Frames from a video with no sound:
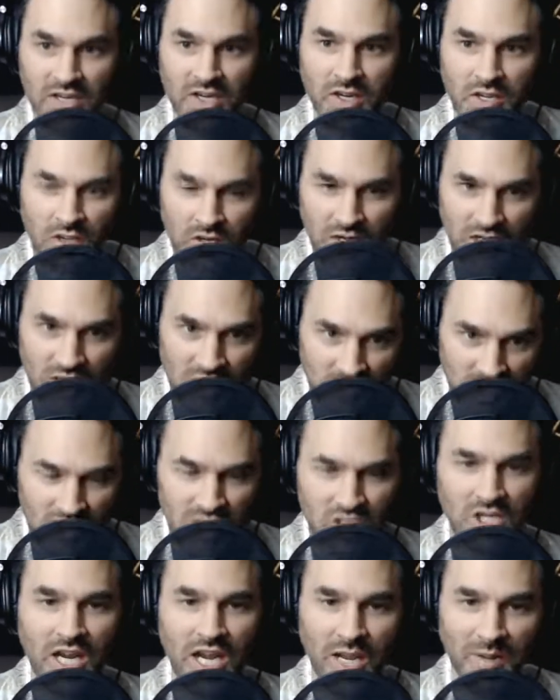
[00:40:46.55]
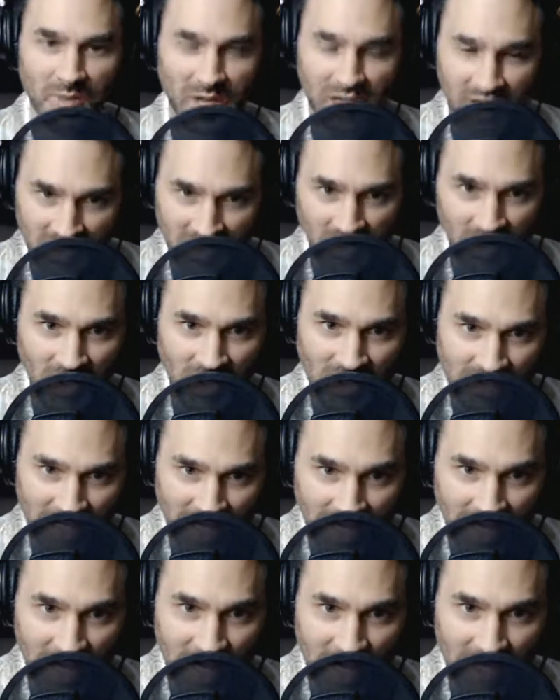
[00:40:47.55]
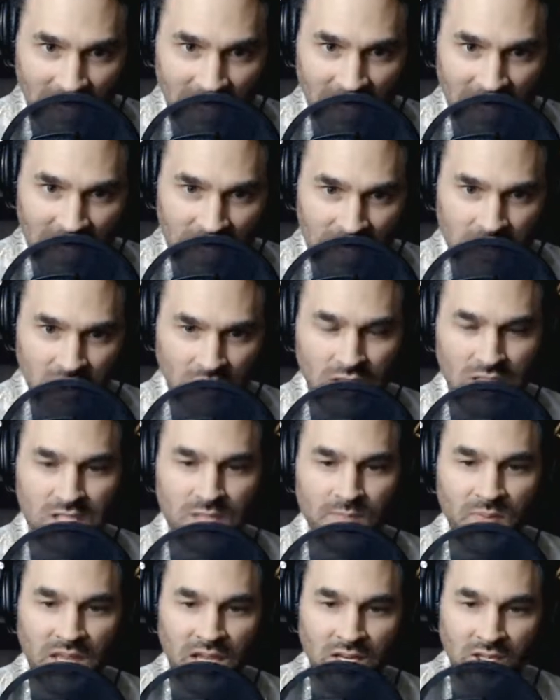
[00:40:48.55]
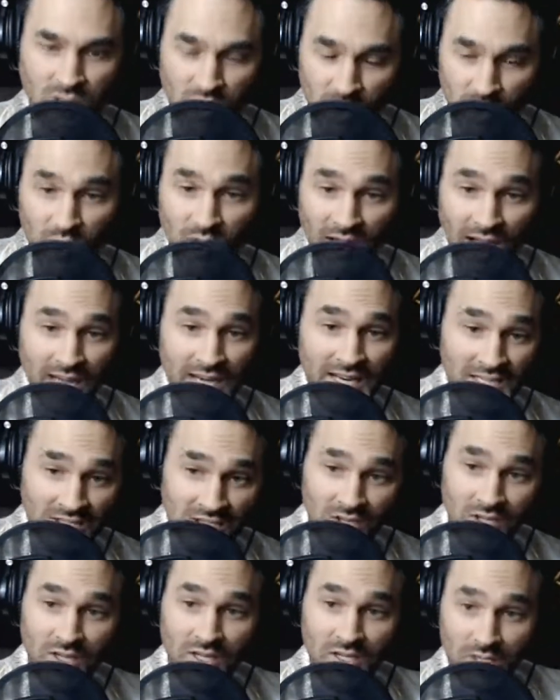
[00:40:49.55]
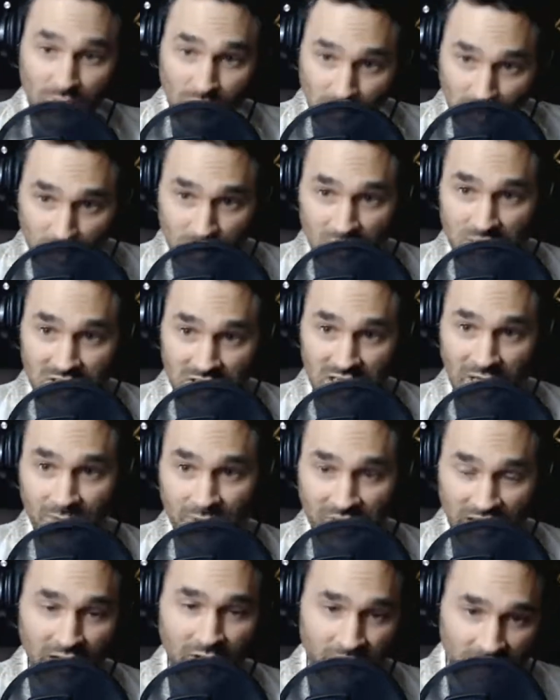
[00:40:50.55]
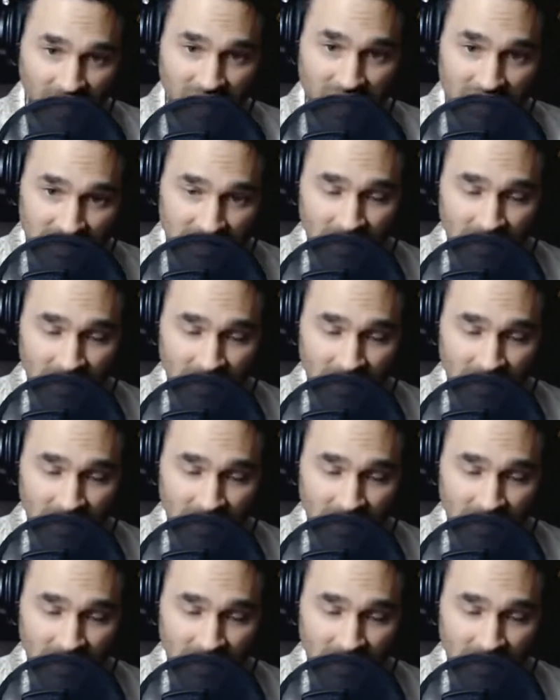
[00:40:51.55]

You can just jam on it all day. So just do that until you loosen up that wrist.